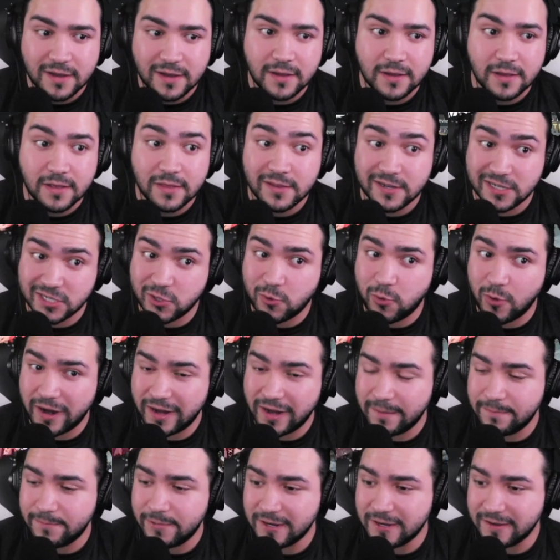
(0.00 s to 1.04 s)
There's quite a
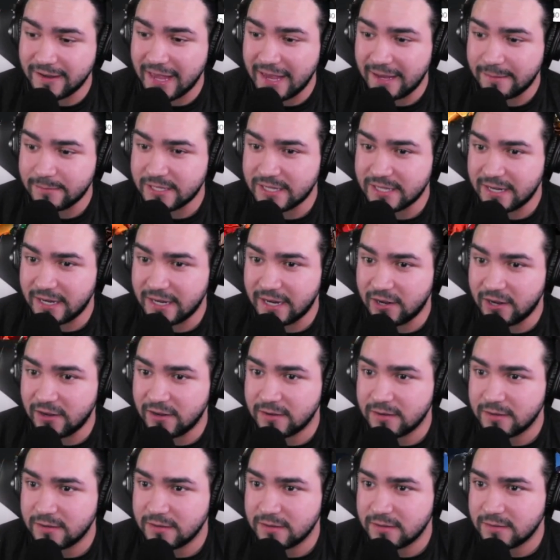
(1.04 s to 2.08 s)
bit of games in here.
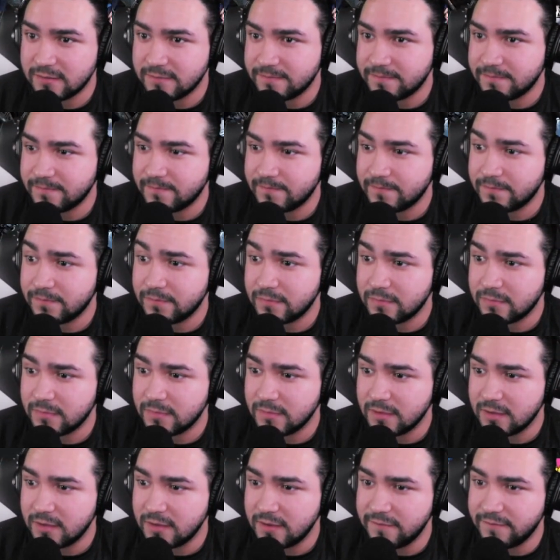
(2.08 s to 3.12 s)

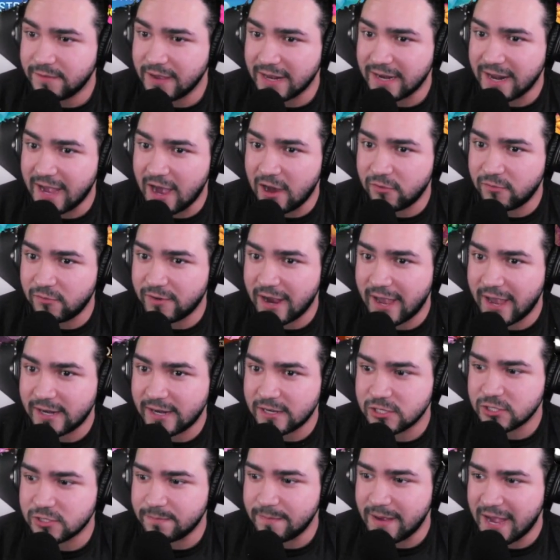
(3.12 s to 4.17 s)
You've got
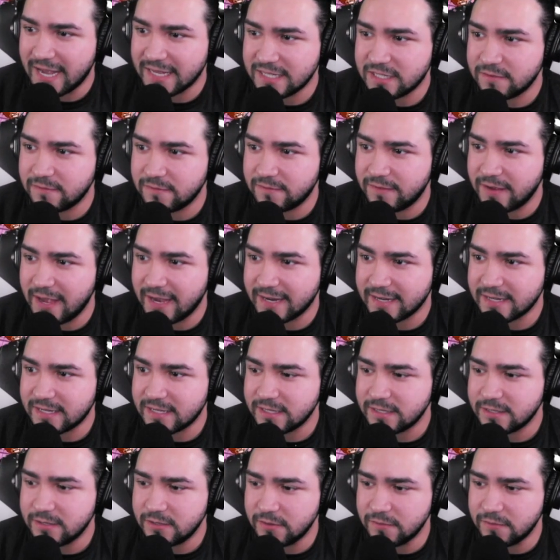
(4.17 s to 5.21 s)
Outriders, Mass
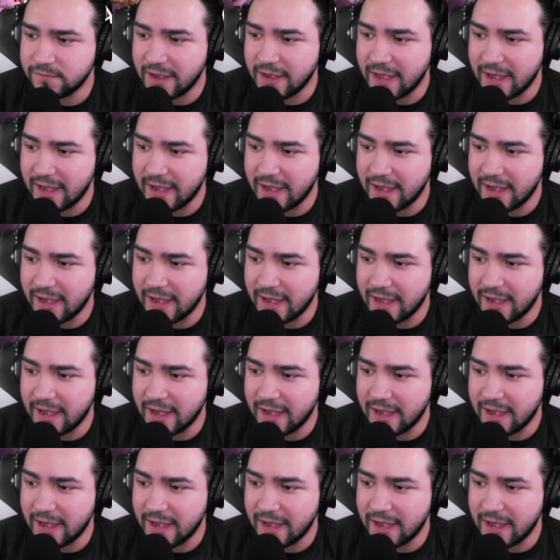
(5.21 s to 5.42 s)
Effect, you've got